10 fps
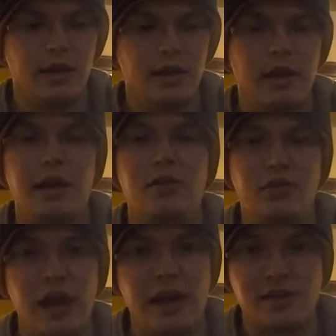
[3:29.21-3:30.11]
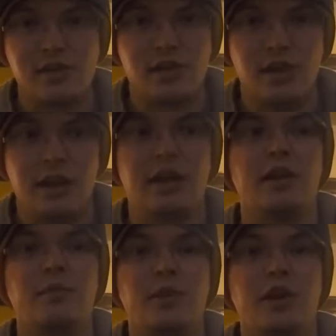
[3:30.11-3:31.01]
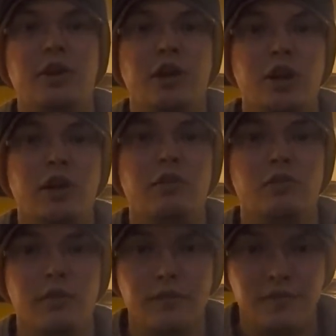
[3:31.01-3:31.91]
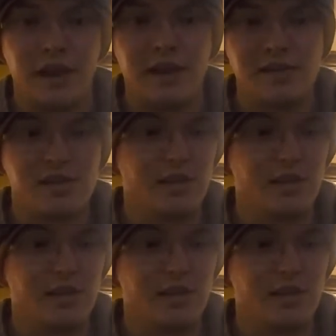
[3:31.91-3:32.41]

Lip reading: it is fast, and it comes out of your gun fast.